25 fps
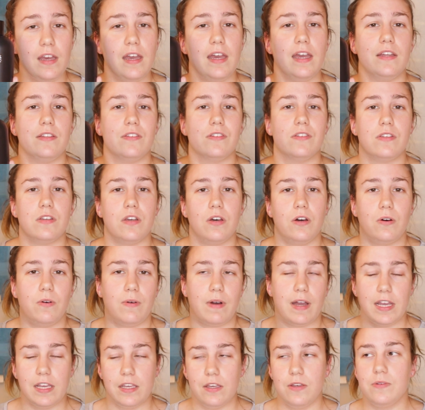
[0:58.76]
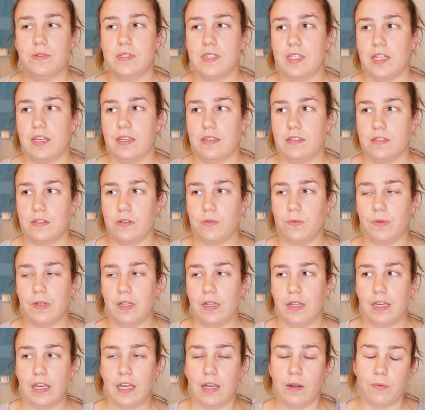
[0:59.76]
and so I use this to
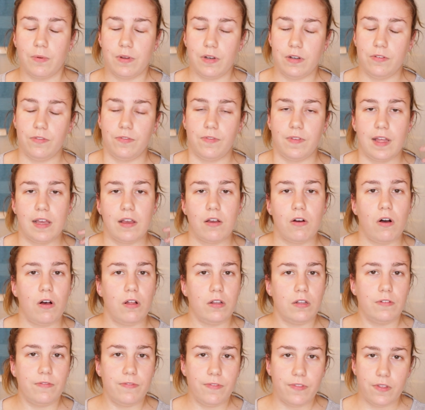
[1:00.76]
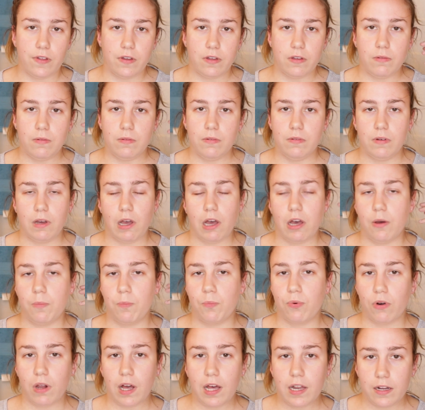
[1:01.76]
really get rid of like all of the
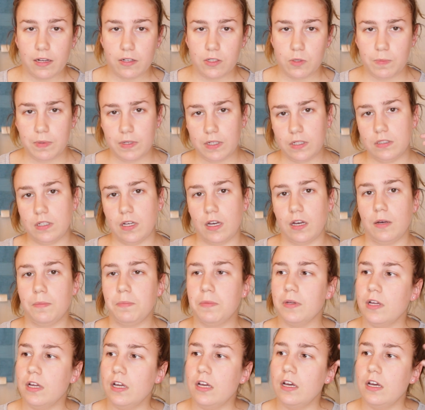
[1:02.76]
product buildup,